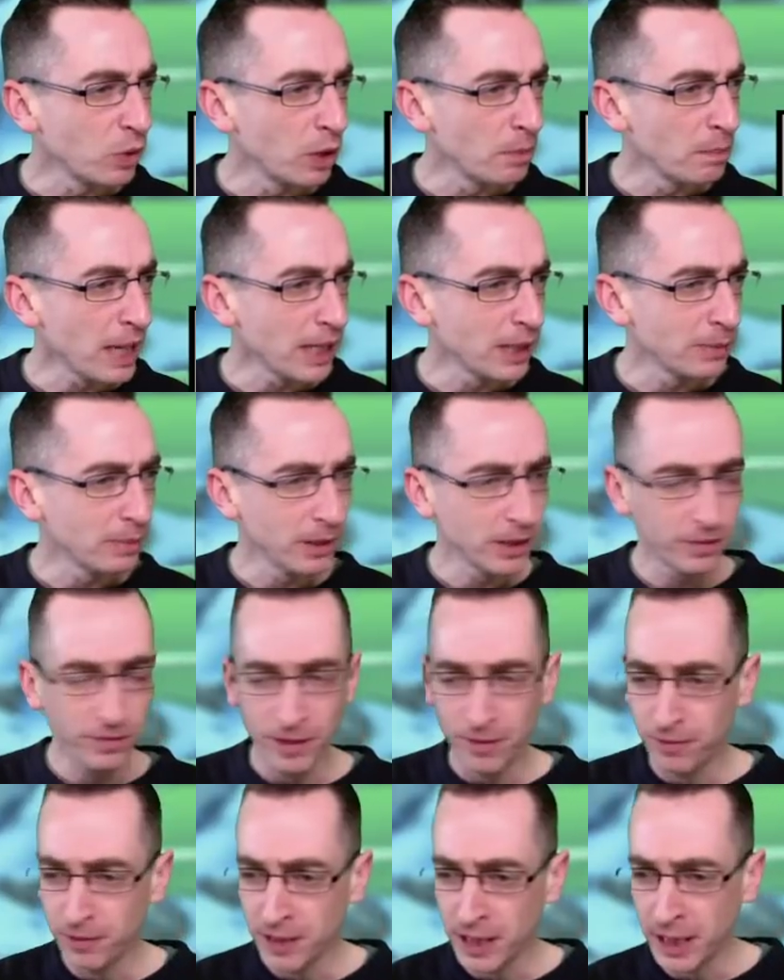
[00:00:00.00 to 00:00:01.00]
Max plus
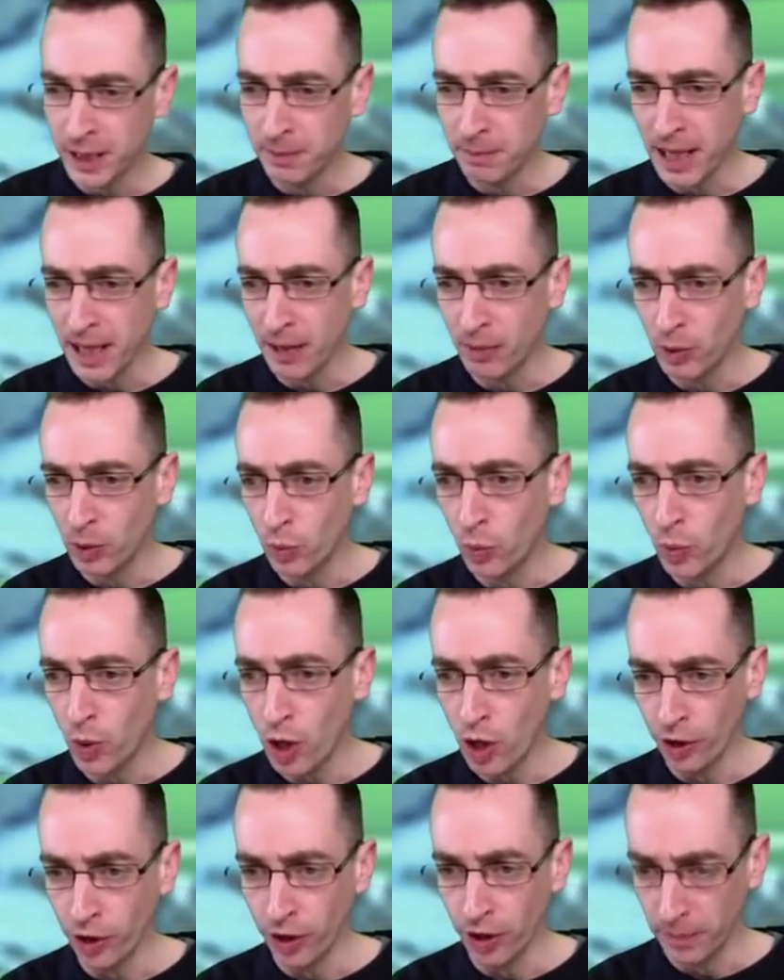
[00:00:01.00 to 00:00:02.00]
15, power
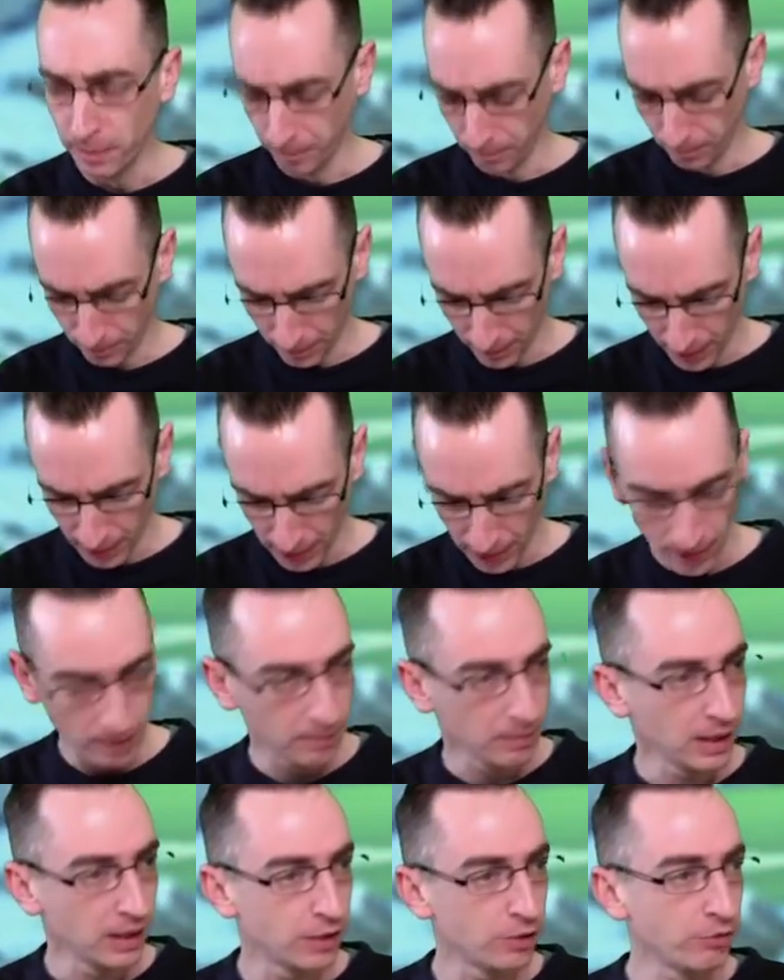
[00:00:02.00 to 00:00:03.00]
1.
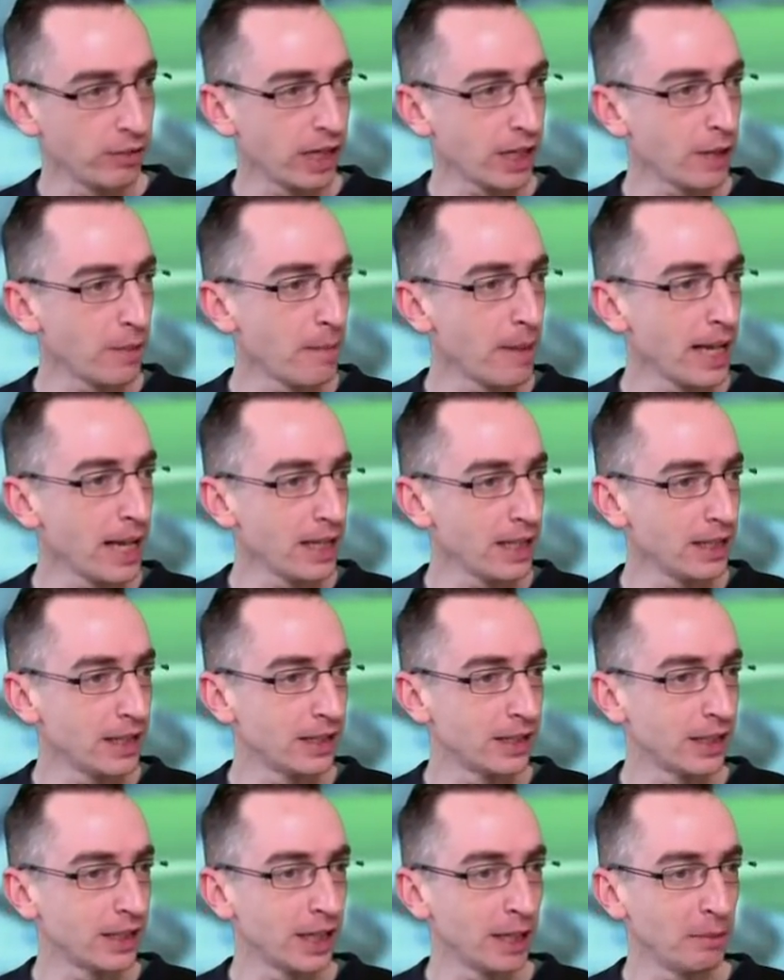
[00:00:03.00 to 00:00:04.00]
It's recommended to
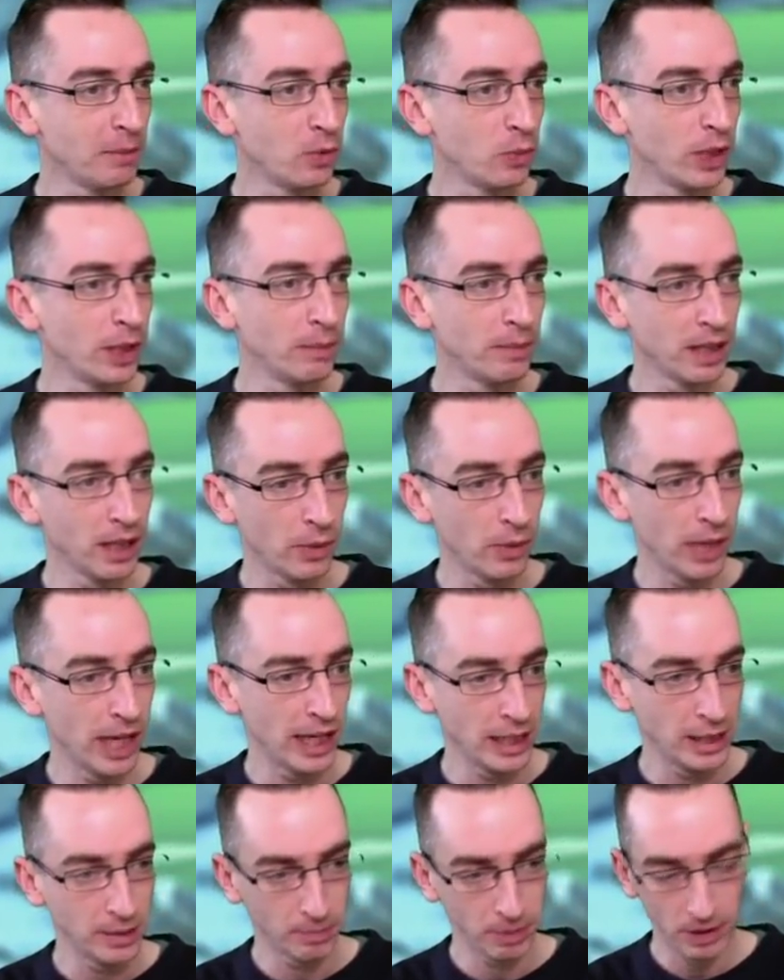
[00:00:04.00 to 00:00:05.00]
keep the wind below
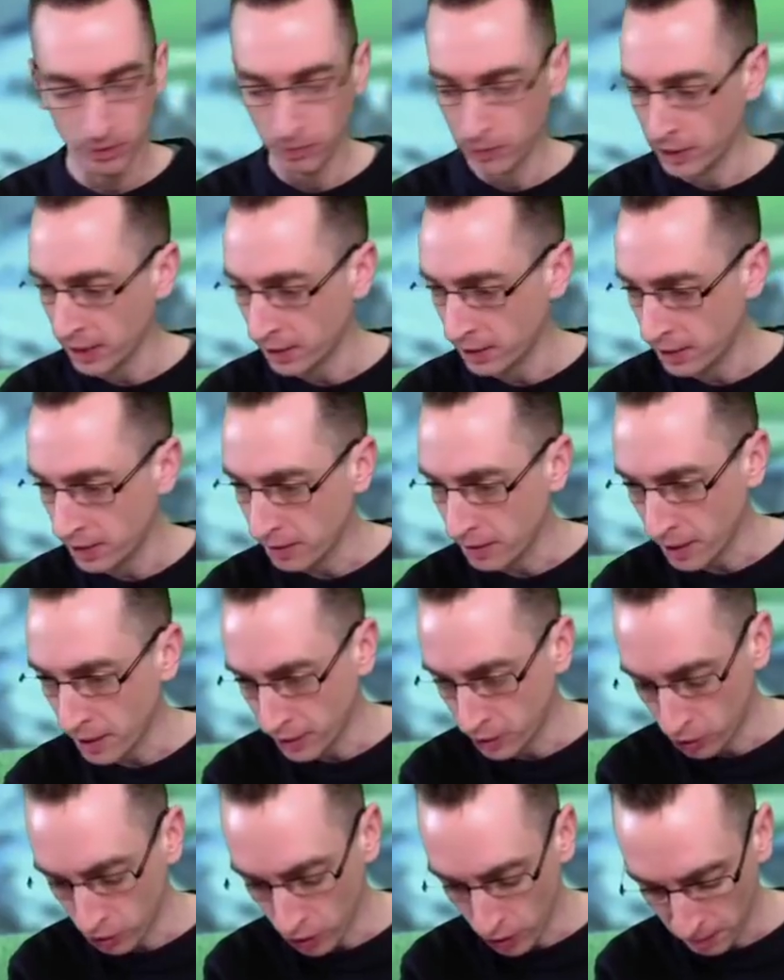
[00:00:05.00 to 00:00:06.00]
8, but we got a nice
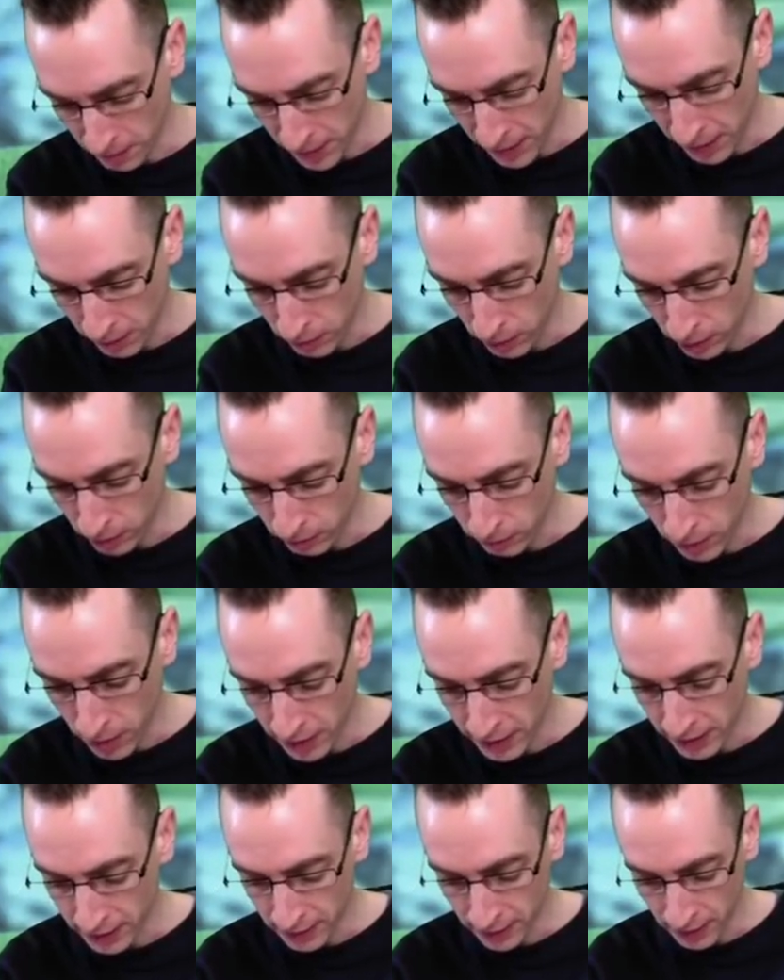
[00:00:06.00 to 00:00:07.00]
drop there. It was right
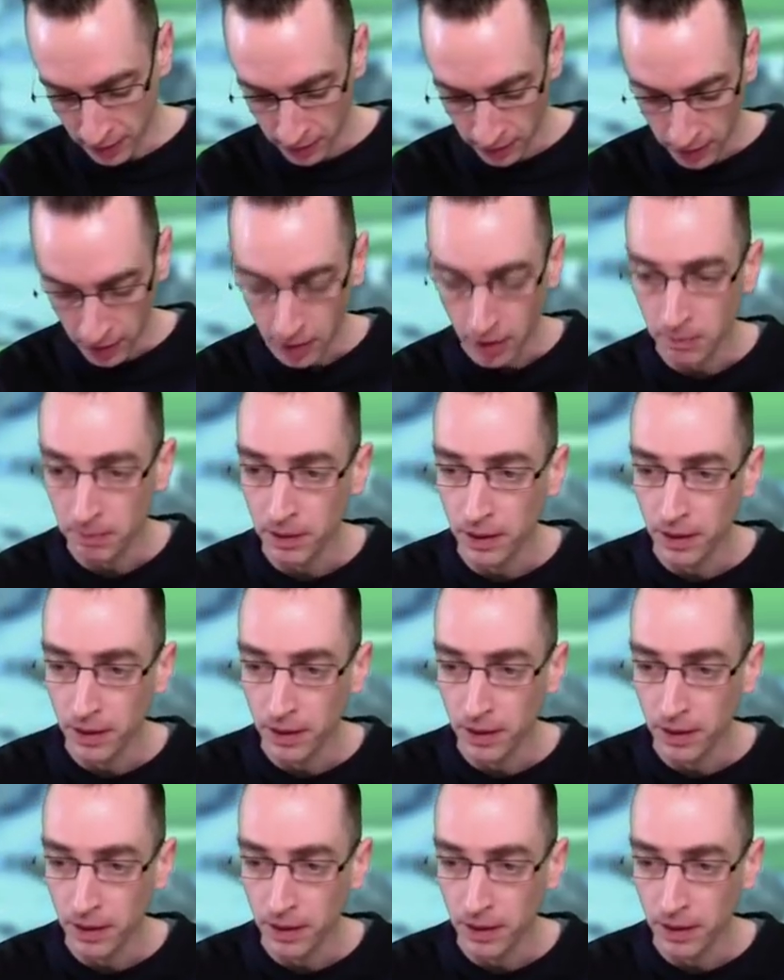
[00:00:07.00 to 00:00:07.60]
side of cup.